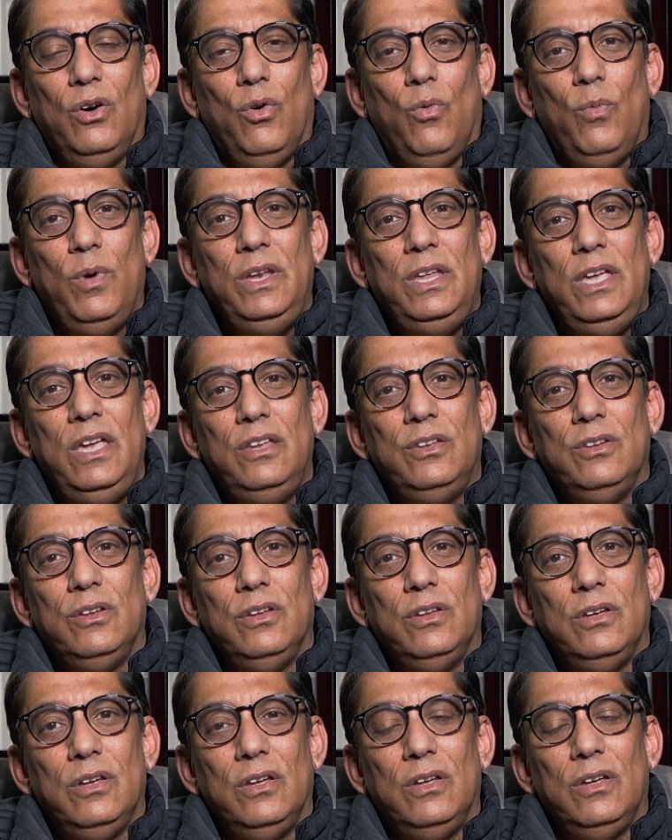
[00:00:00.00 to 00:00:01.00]
we need
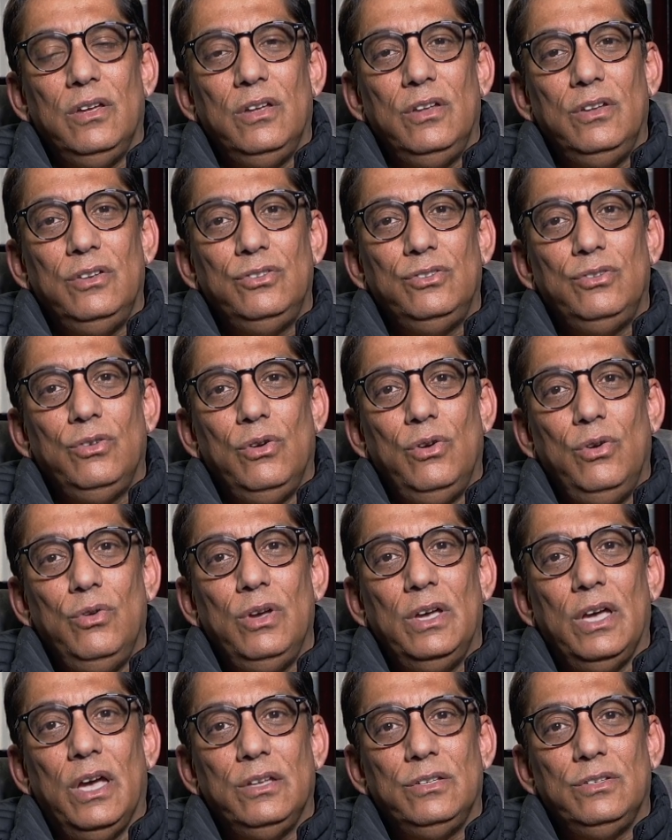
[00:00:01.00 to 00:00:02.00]
to
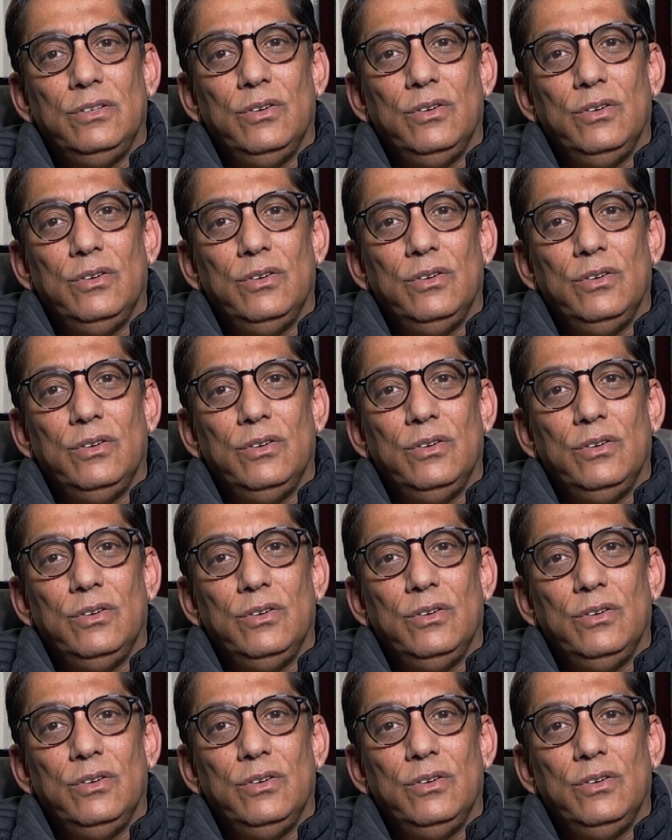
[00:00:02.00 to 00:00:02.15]
look at